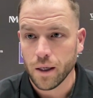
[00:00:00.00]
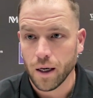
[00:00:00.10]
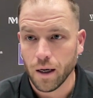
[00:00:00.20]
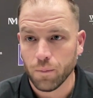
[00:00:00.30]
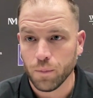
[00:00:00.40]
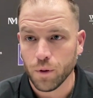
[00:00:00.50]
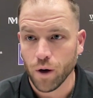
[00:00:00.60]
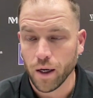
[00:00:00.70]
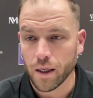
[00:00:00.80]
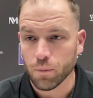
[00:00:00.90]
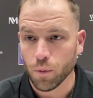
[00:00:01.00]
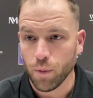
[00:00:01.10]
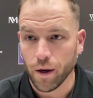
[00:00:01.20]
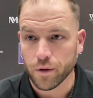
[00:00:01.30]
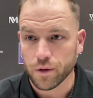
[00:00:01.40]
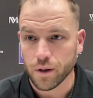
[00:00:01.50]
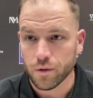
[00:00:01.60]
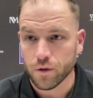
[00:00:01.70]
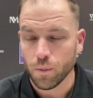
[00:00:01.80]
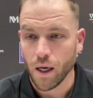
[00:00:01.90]
ready and prepared
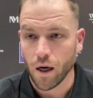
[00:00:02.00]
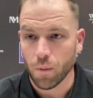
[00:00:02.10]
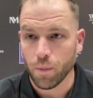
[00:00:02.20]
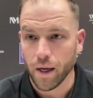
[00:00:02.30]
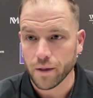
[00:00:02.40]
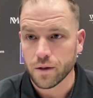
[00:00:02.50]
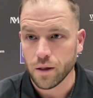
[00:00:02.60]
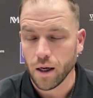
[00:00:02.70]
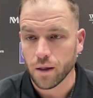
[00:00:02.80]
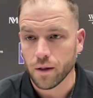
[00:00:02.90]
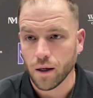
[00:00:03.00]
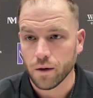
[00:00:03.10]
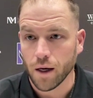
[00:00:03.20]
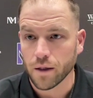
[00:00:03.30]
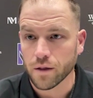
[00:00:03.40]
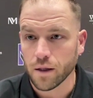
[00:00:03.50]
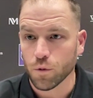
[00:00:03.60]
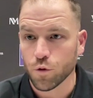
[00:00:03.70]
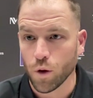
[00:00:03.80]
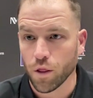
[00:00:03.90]
to be at our best on December
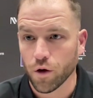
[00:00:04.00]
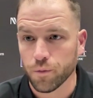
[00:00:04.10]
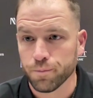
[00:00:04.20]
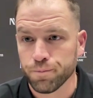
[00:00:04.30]
23rd.